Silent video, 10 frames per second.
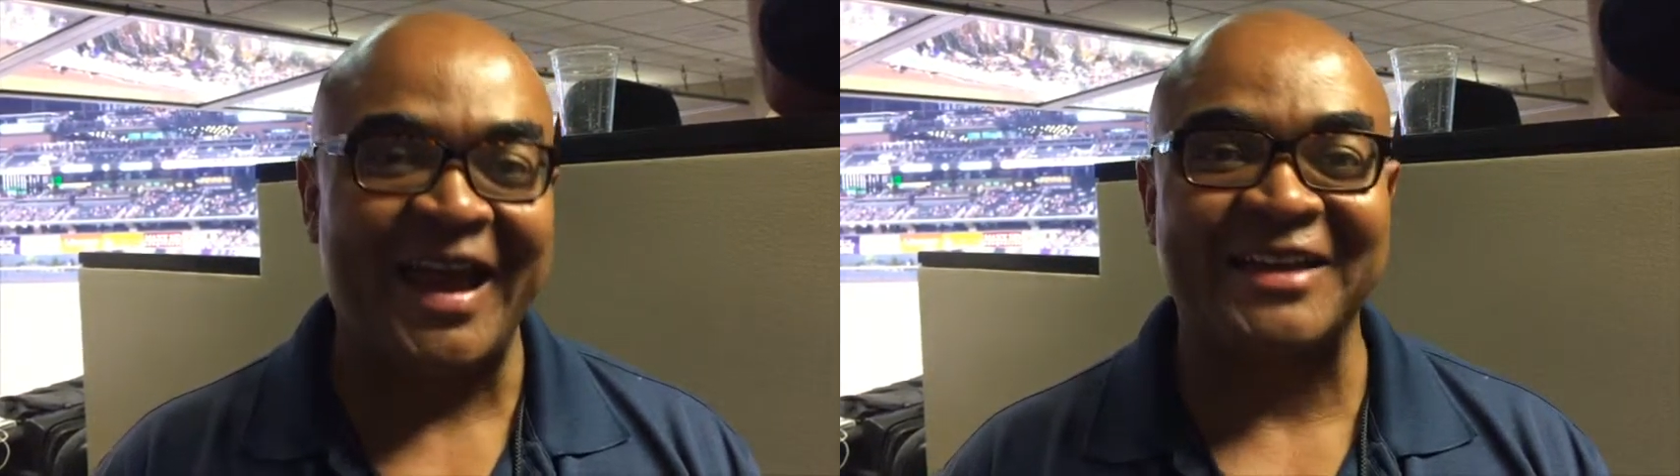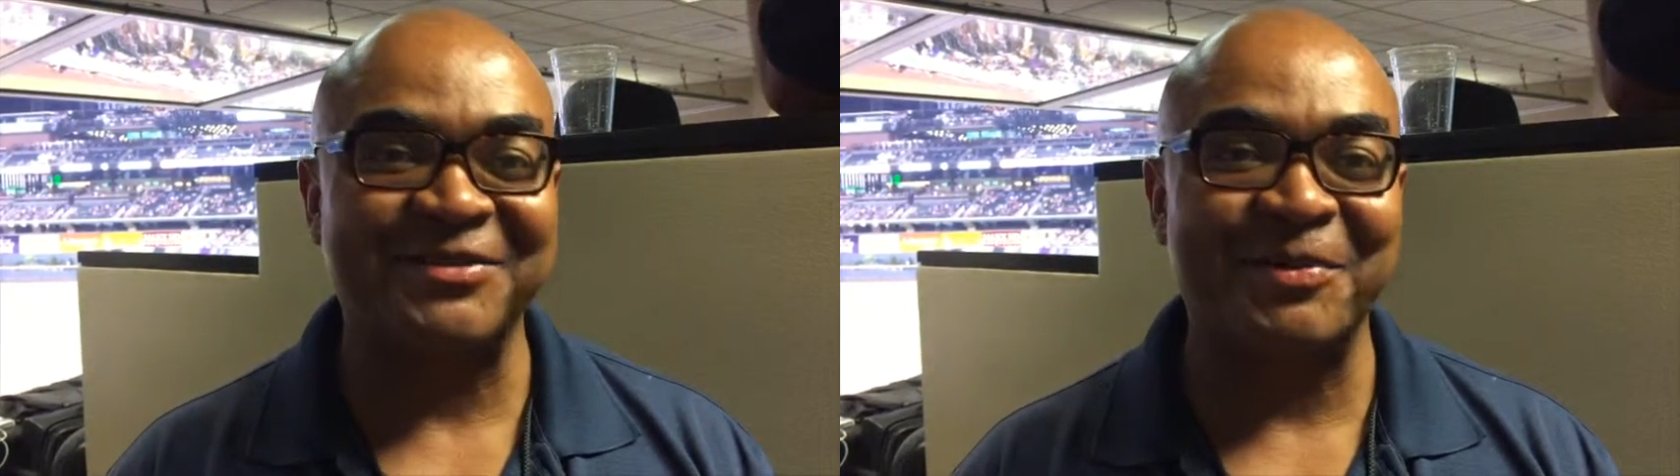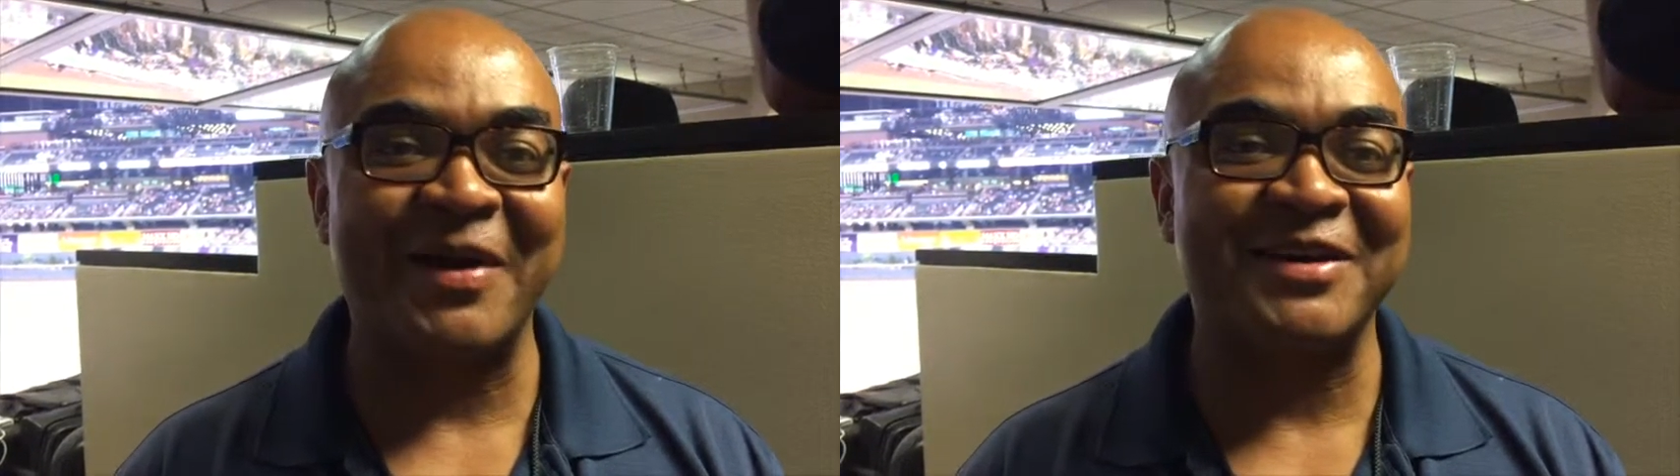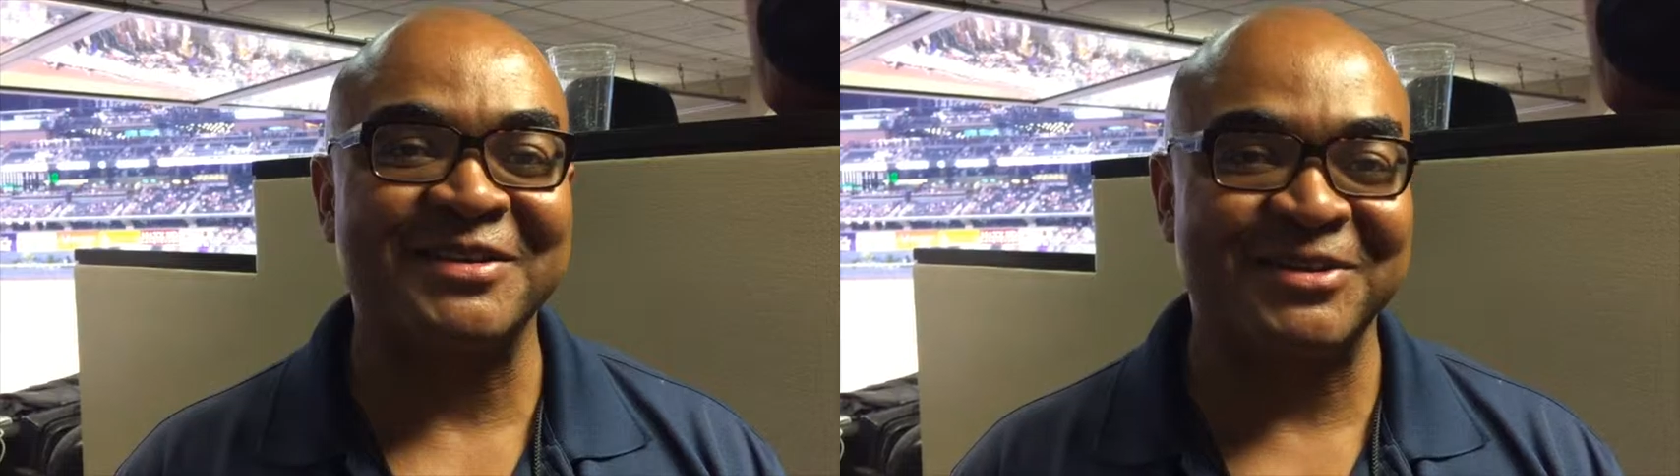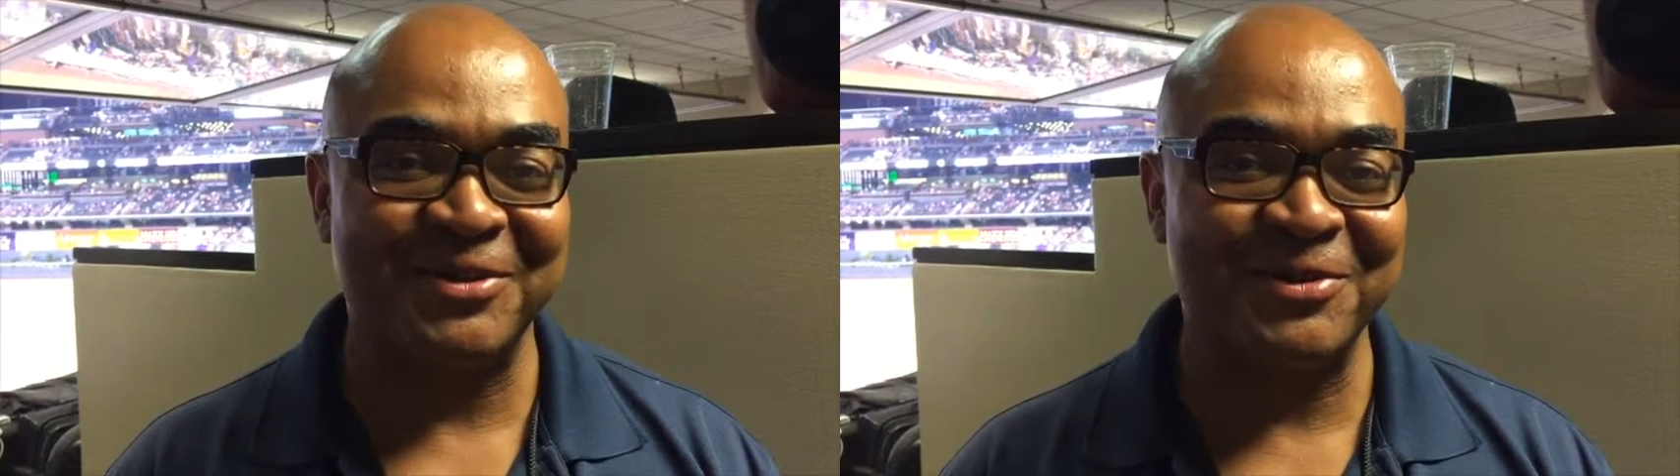asked him about
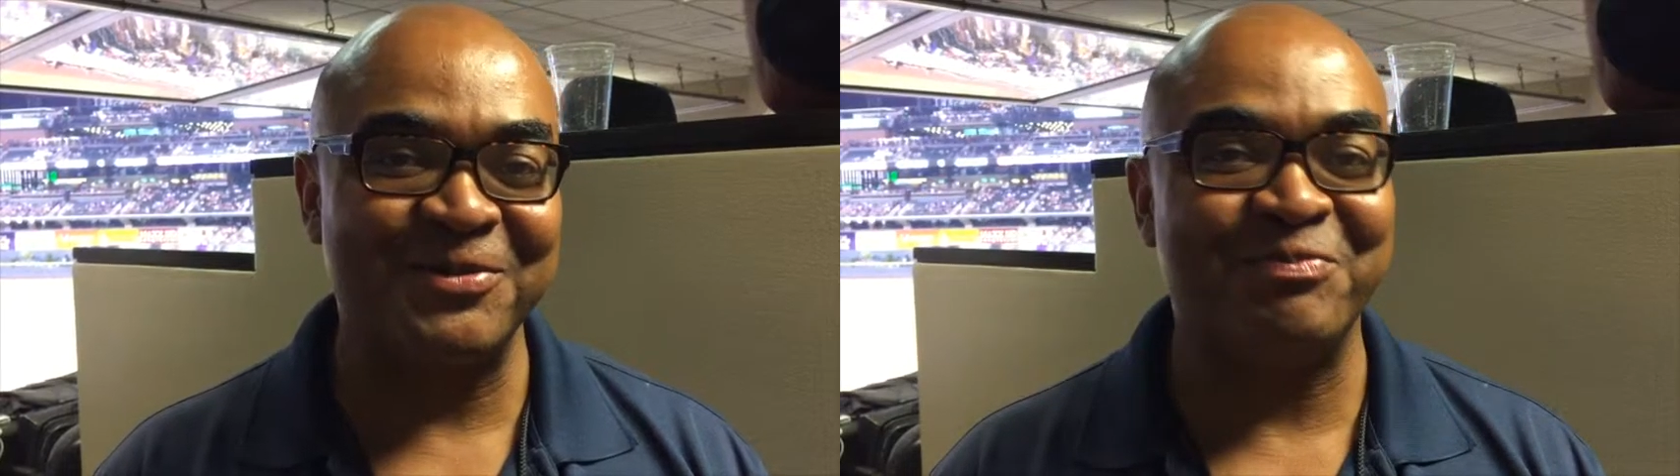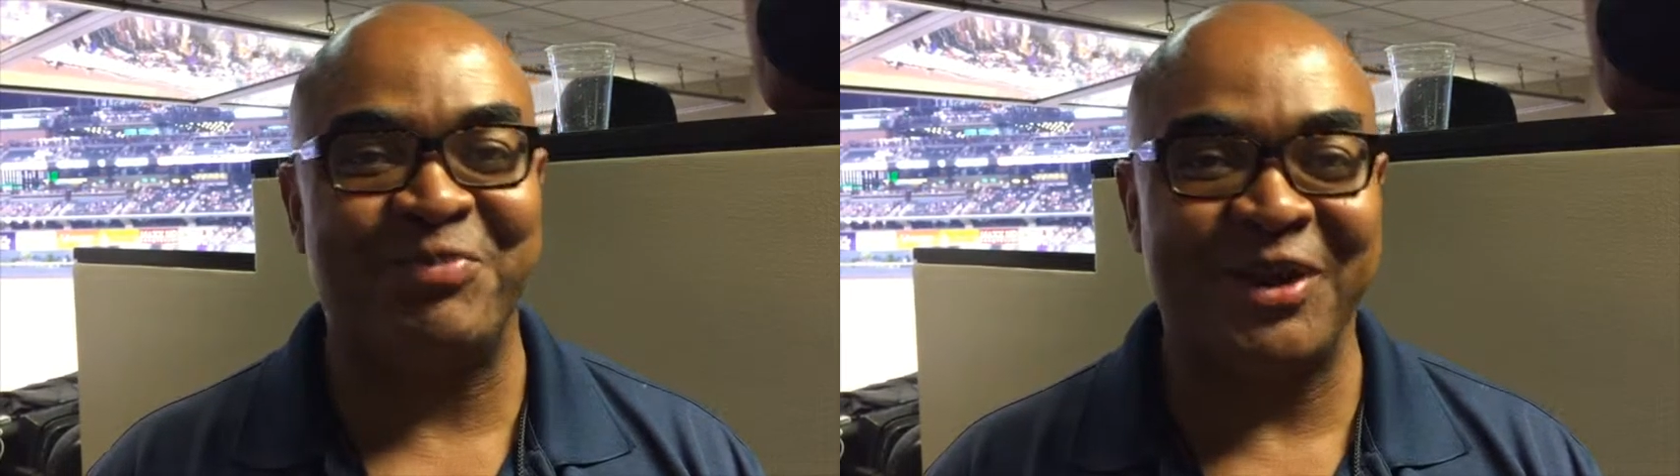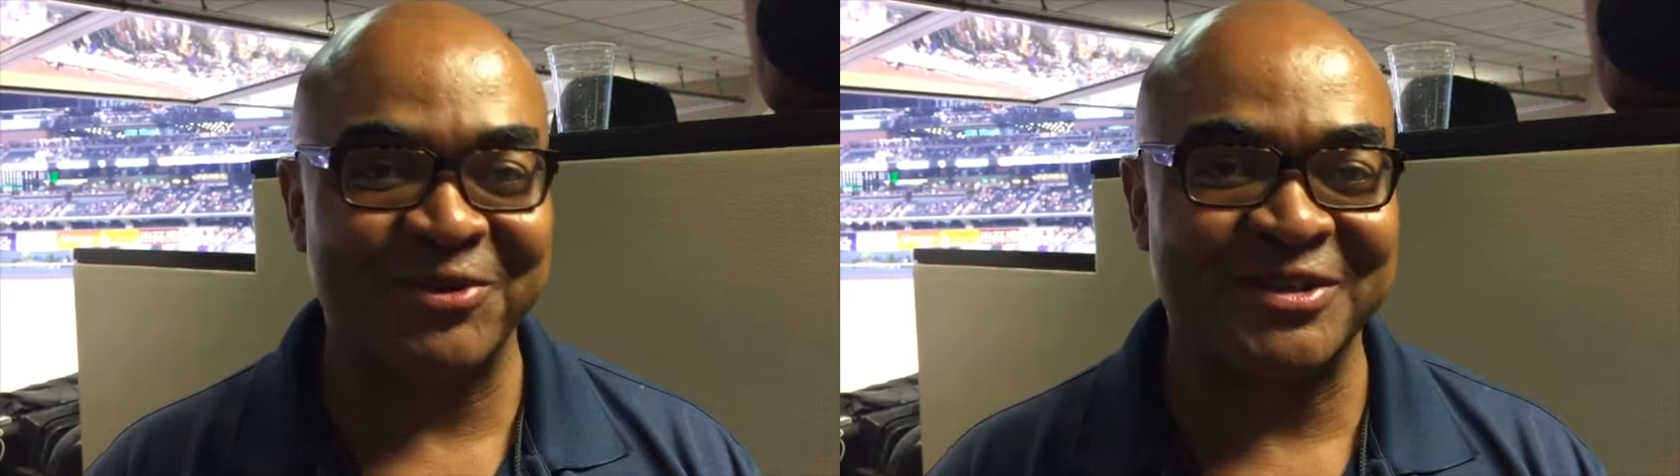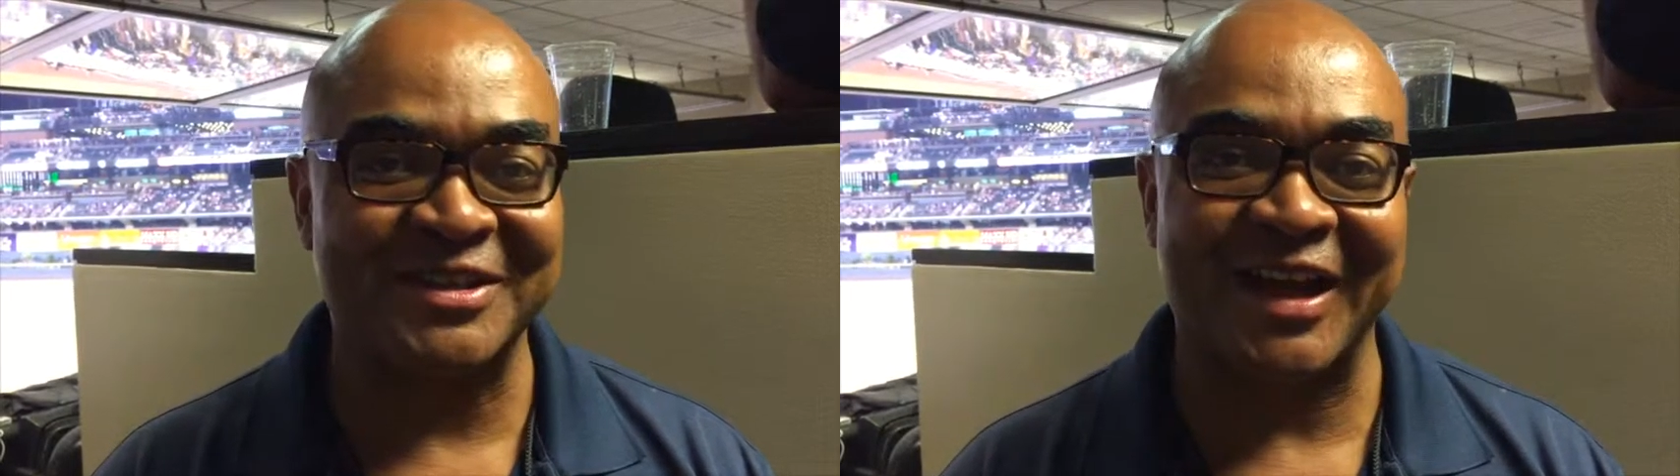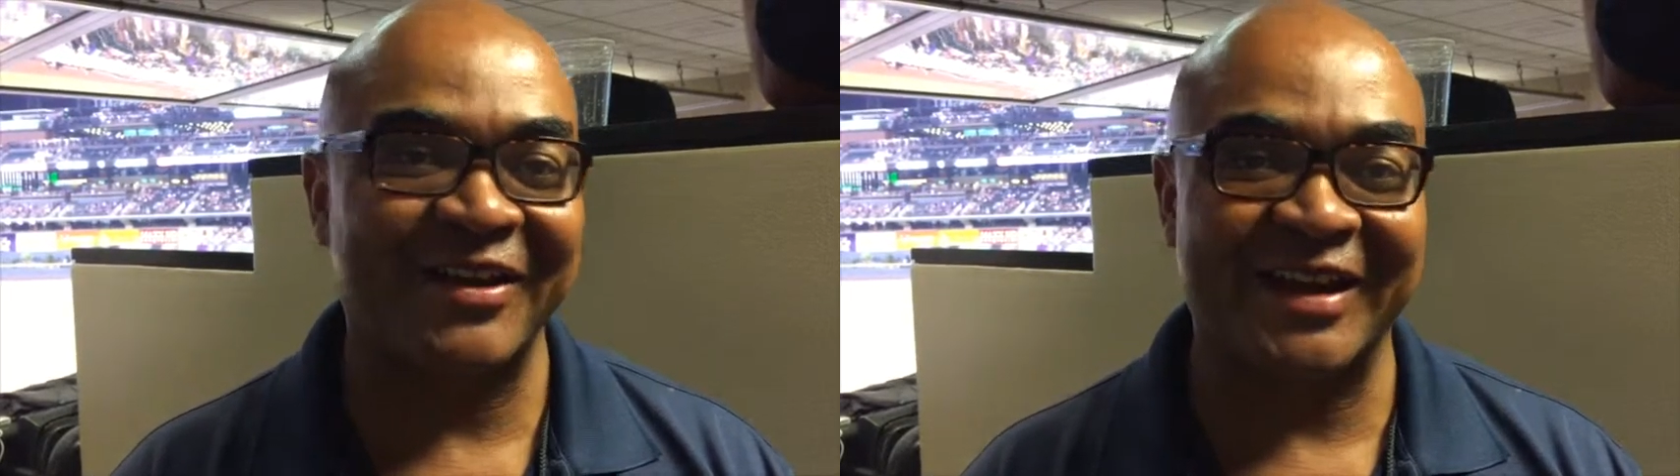his new beard
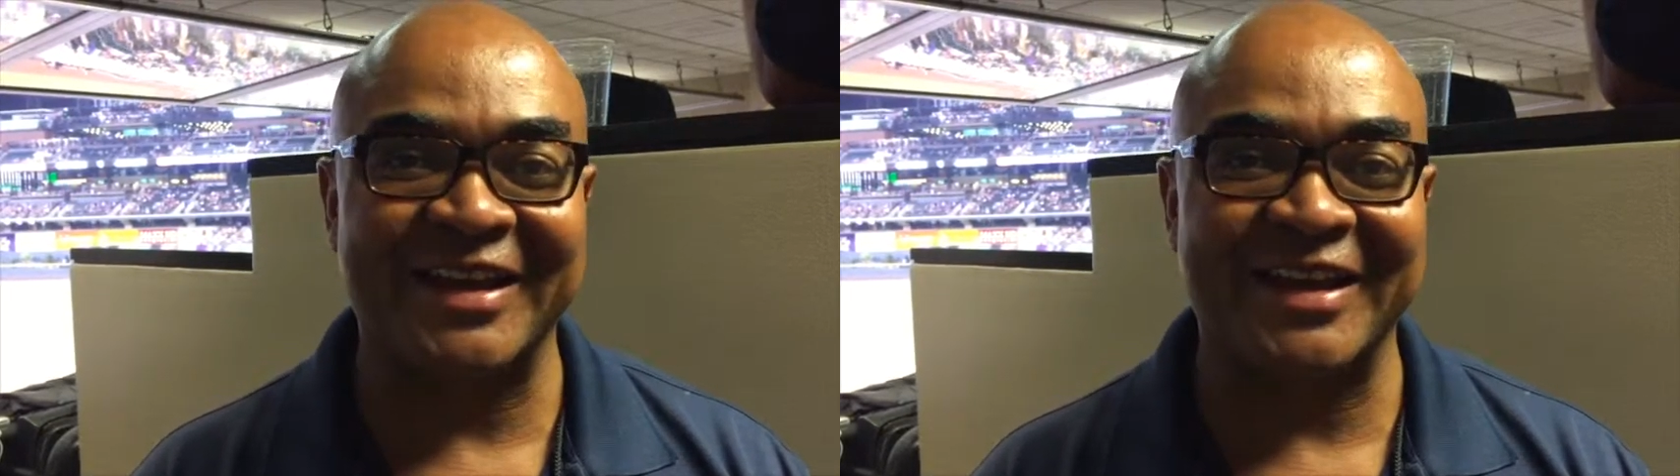style,